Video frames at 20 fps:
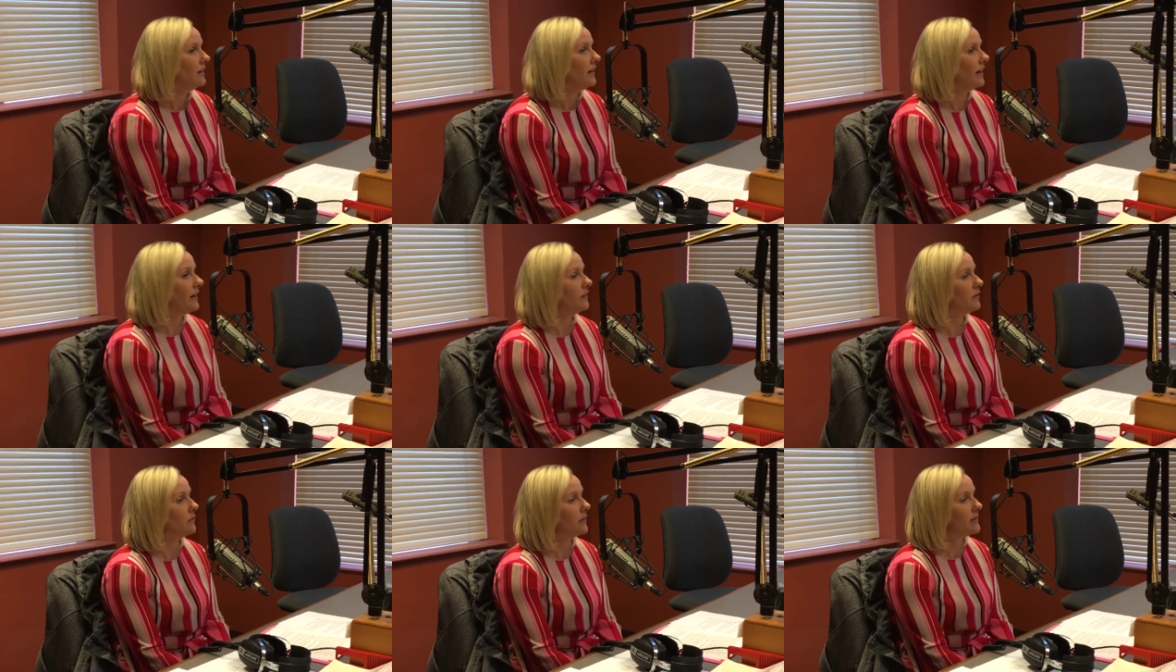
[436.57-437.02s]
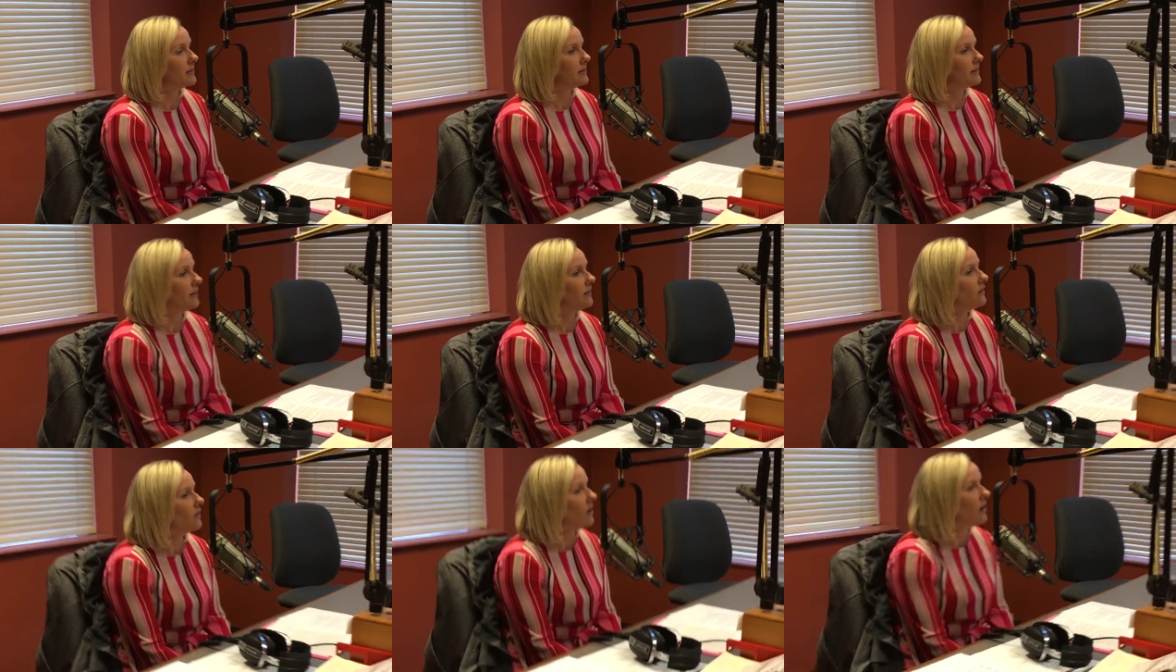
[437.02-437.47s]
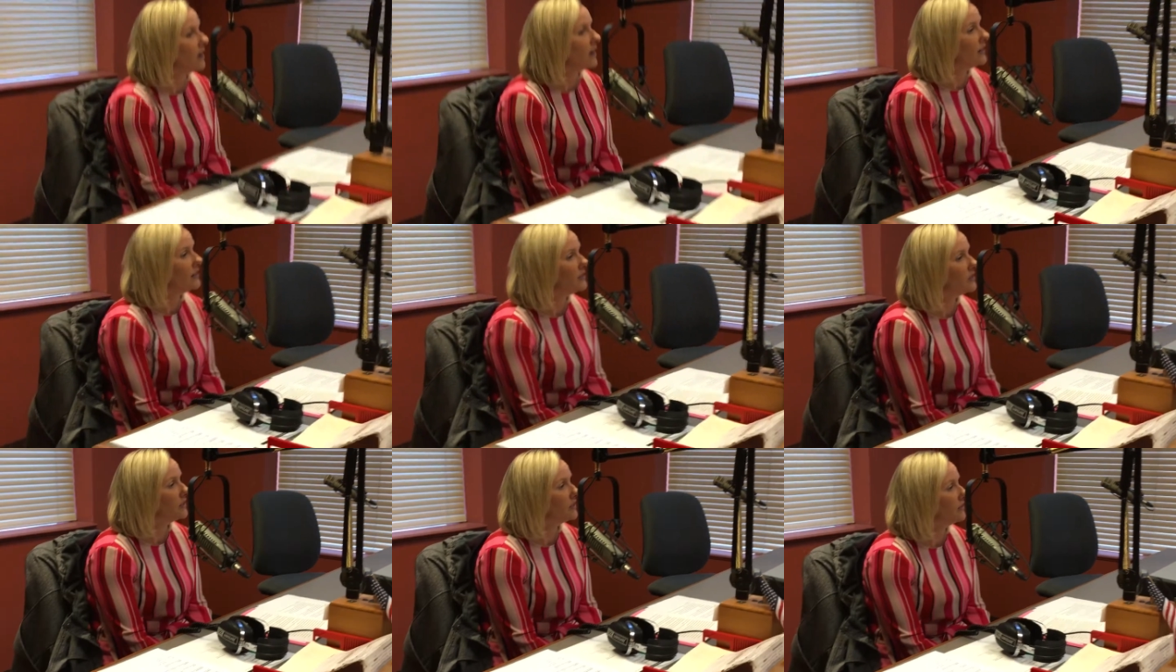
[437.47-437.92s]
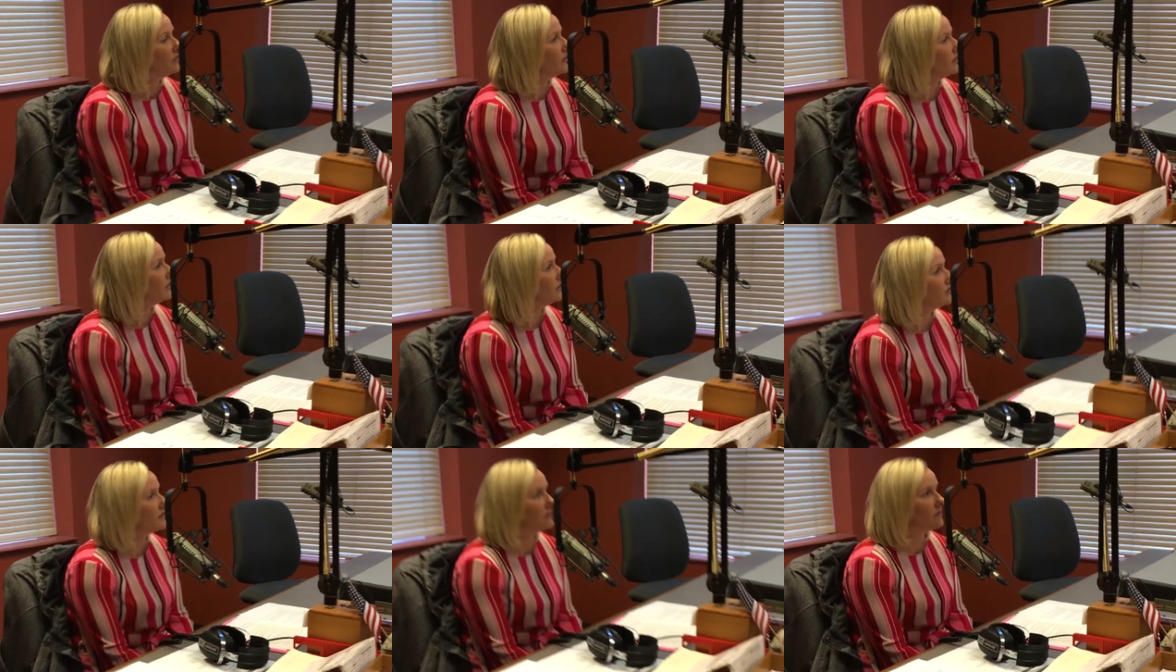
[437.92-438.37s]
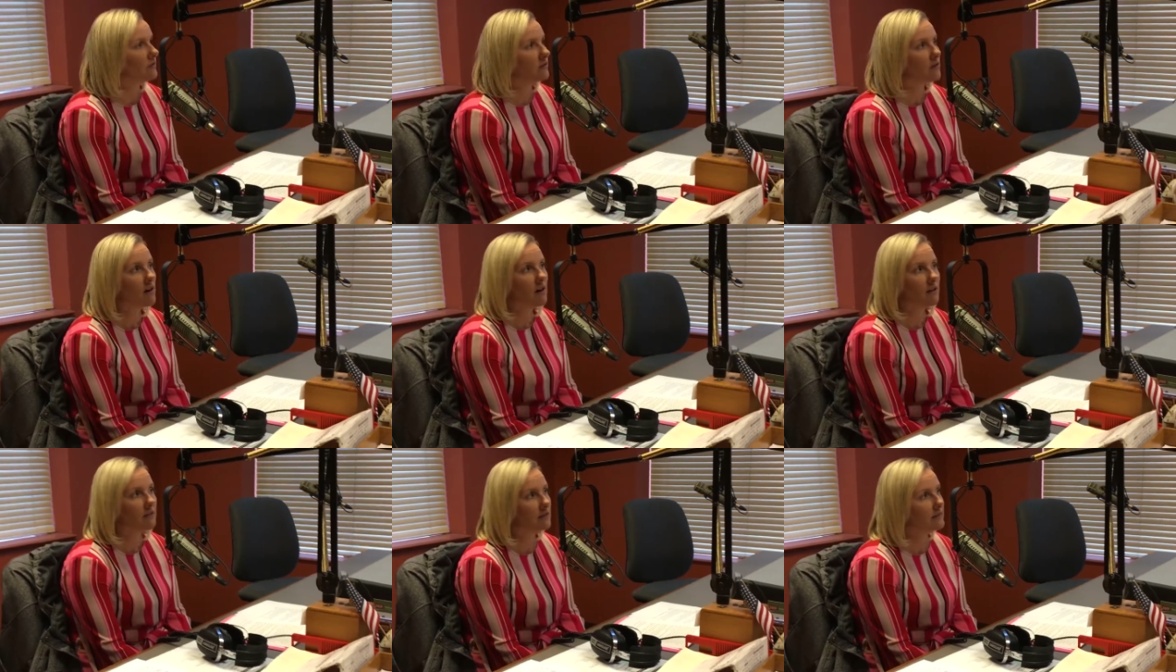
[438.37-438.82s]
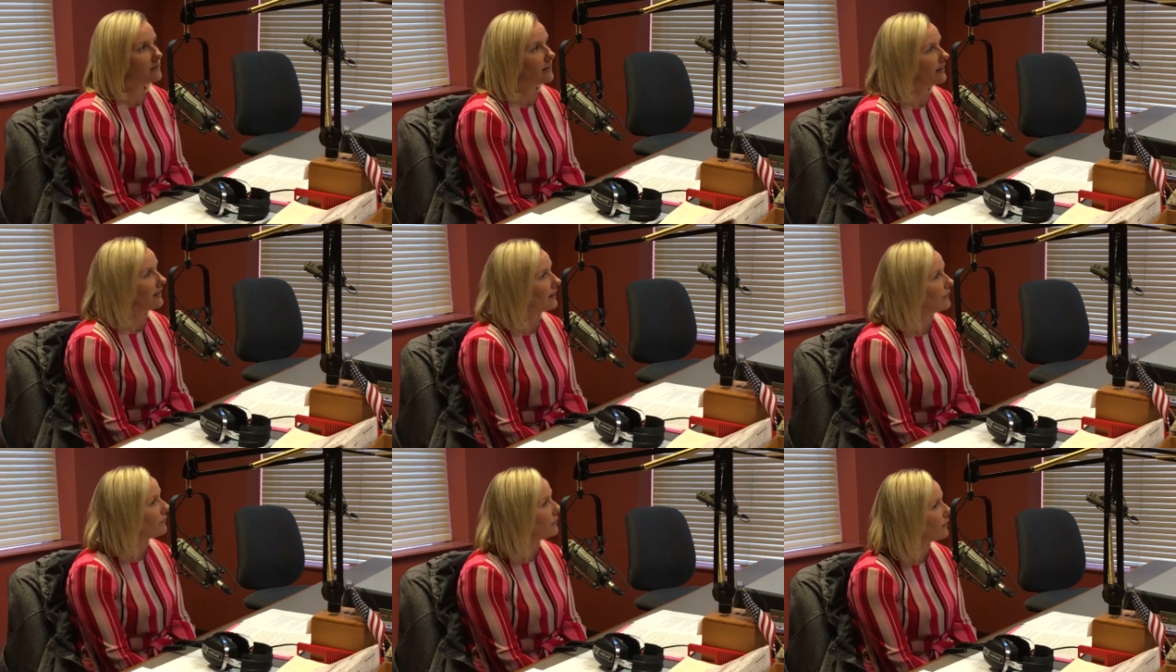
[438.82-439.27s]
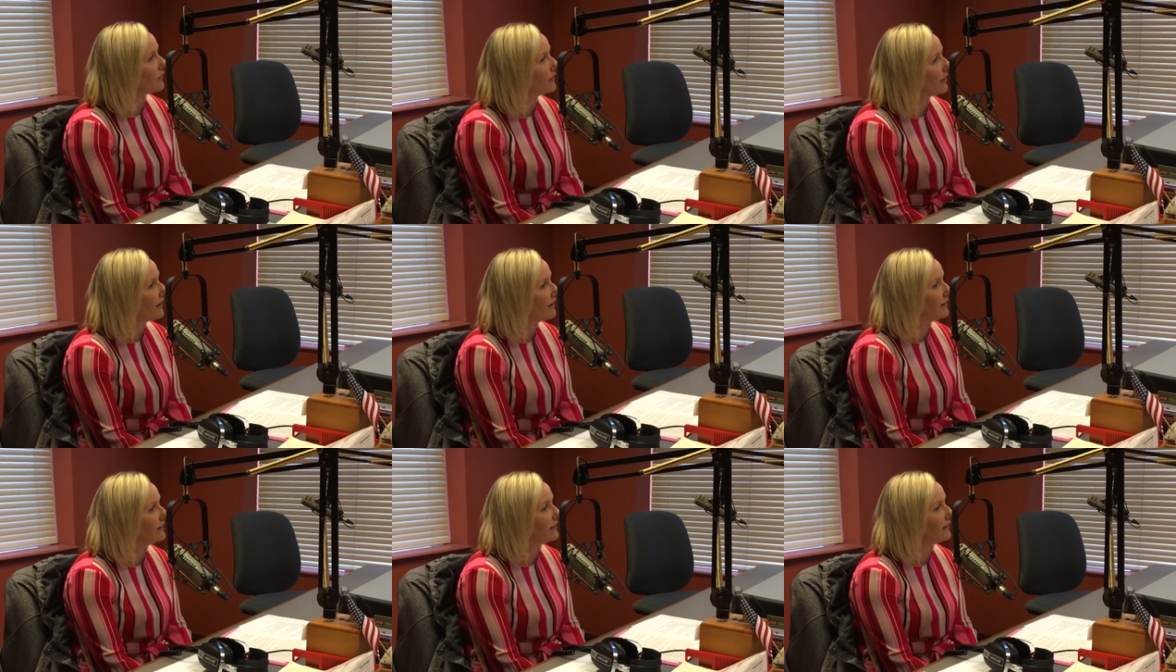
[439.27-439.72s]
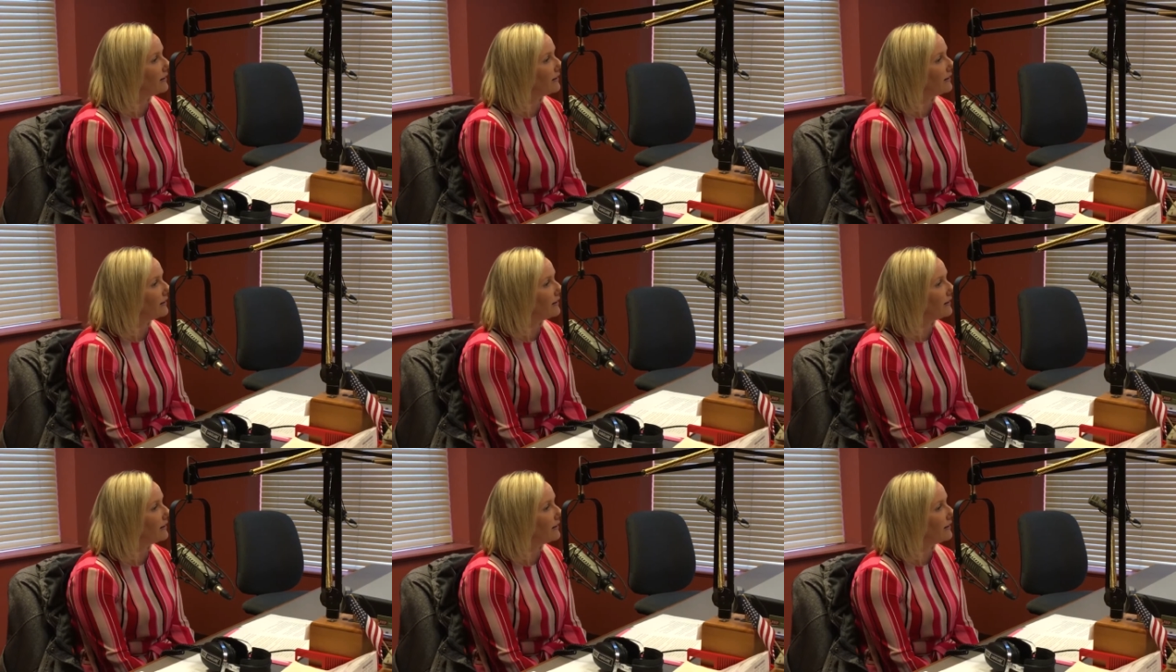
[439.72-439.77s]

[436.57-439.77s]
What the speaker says: at the Rustic Lodge, and you can still call and sign up for that.